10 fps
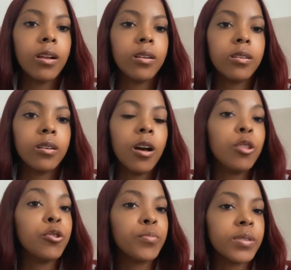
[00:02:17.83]

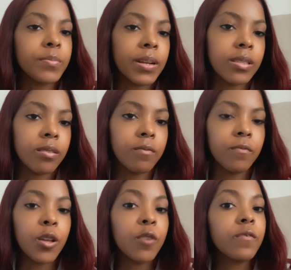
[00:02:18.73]
other perspective, the
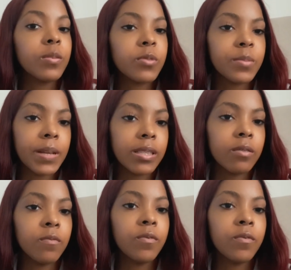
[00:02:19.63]
earthly perspective